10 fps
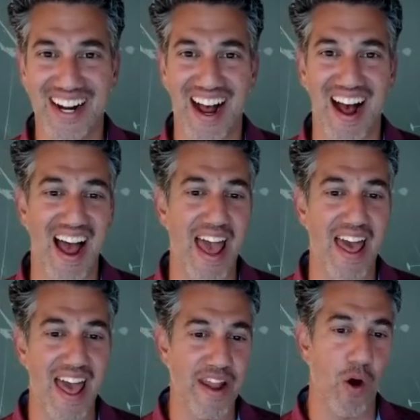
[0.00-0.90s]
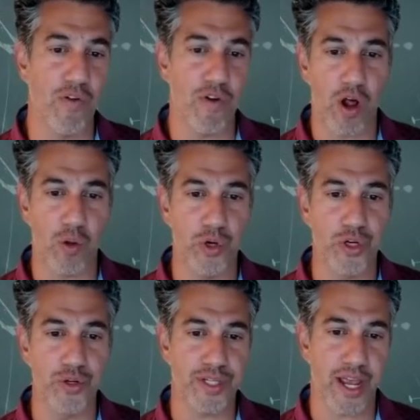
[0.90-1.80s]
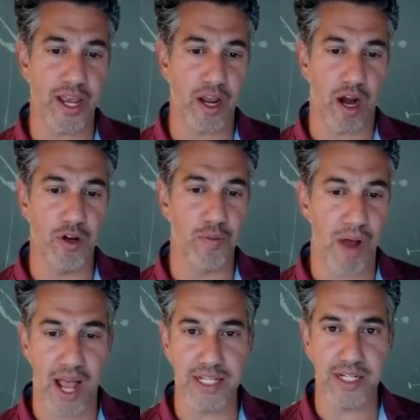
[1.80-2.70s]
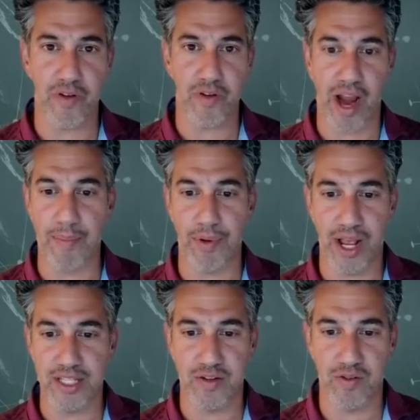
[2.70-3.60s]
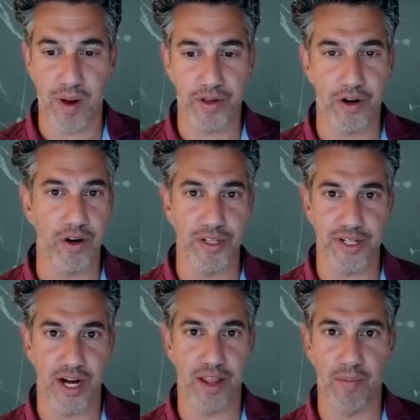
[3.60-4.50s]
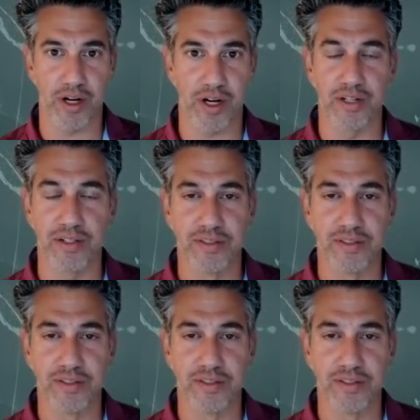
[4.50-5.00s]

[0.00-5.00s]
And then overall, would you say, are you positive or apprehensive about the current state of the market?